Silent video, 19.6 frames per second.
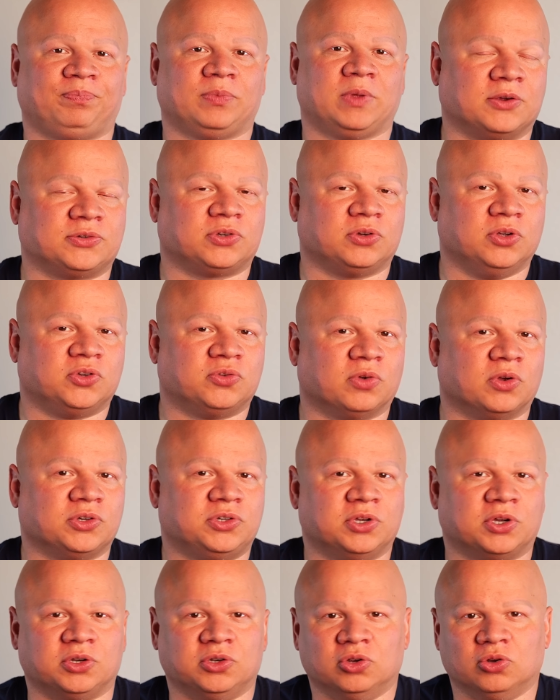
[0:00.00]
I'll show you
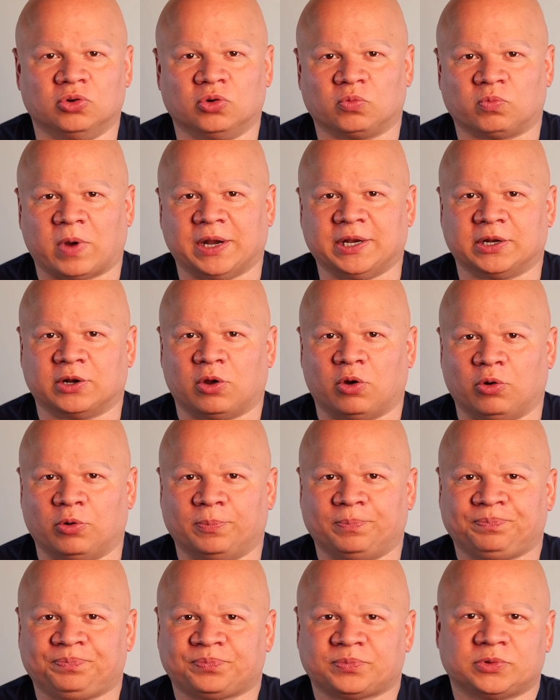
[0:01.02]
drills you can do right at
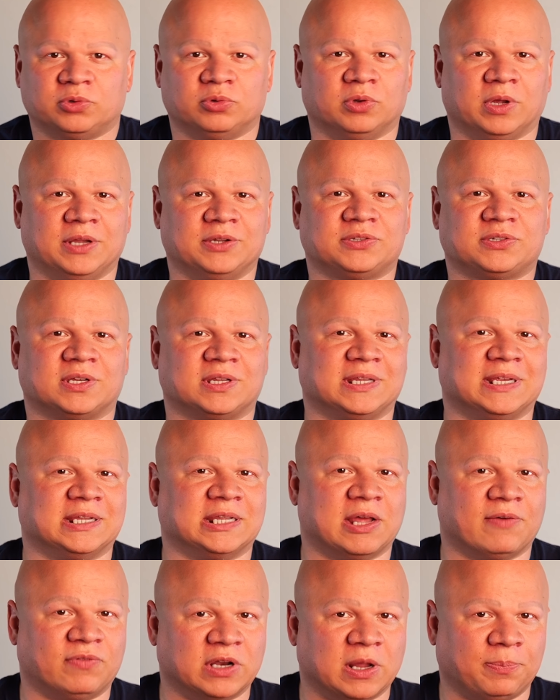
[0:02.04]
home to instantly
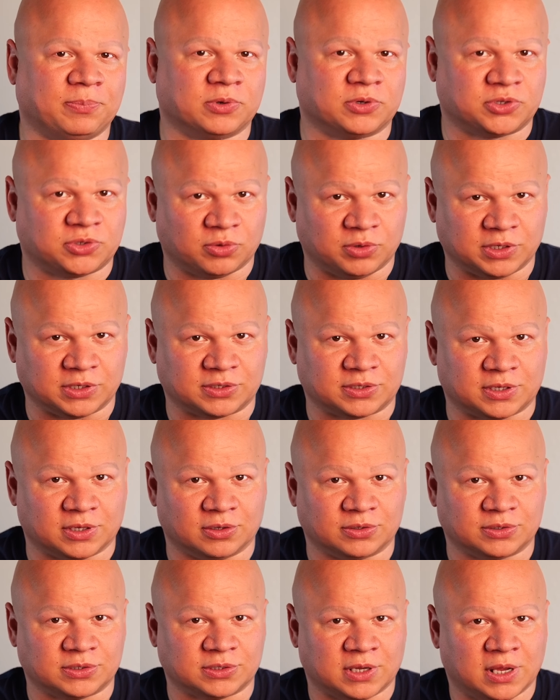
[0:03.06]
level up your shooting
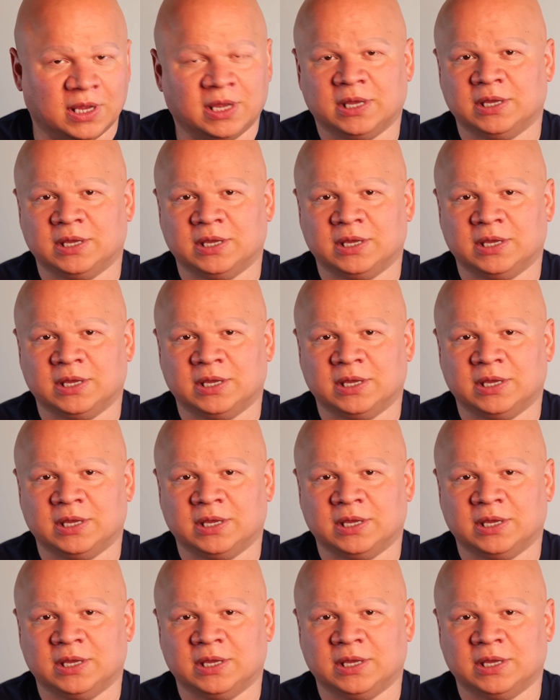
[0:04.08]
skills,